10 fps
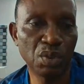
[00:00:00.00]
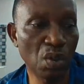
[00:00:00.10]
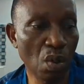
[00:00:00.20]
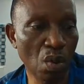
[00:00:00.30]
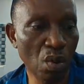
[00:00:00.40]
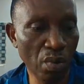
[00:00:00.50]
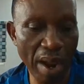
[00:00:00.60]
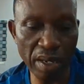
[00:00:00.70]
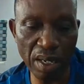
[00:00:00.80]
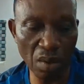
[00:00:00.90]
Though
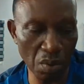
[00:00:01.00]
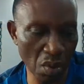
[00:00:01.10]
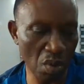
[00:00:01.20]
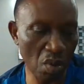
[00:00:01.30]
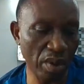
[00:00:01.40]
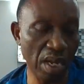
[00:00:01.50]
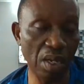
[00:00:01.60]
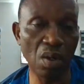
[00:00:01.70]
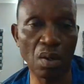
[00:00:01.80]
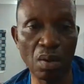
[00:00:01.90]
right now we no longer
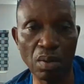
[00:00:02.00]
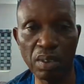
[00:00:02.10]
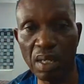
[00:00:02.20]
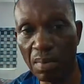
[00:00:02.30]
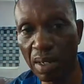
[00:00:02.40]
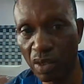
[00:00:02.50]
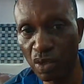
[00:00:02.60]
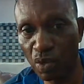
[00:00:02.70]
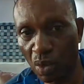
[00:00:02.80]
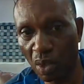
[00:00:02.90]
call them
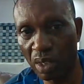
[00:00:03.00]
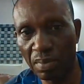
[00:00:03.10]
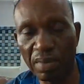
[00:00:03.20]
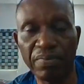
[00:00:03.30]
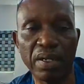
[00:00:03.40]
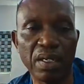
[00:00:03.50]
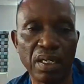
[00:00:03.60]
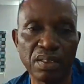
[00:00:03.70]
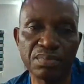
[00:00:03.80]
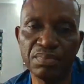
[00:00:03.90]
accused, we call them
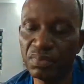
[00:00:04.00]
defendant.